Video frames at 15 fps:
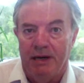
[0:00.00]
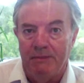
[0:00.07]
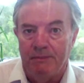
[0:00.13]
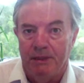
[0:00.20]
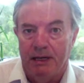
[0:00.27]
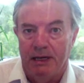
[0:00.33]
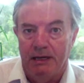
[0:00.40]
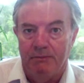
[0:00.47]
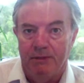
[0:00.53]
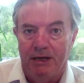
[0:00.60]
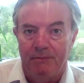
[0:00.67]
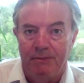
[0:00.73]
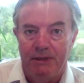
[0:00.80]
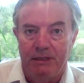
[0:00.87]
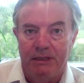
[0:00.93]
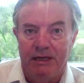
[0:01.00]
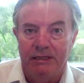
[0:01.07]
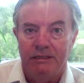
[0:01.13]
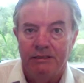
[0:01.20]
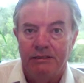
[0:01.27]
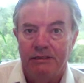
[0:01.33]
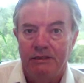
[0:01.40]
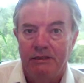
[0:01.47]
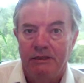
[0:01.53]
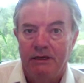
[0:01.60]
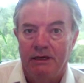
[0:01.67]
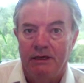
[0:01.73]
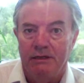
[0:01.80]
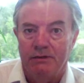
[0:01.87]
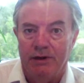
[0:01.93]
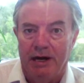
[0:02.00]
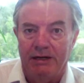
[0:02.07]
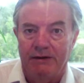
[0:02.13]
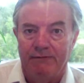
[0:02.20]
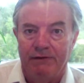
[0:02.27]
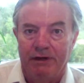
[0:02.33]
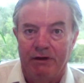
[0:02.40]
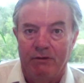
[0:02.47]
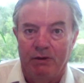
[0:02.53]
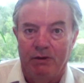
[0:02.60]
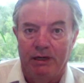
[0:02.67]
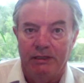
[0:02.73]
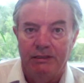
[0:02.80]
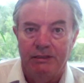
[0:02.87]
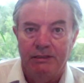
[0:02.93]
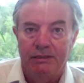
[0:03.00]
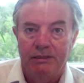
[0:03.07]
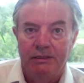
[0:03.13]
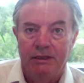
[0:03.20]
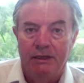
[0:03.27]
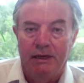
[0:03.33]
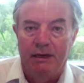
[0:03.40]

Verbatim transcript: pipeline might be less attractive than it was.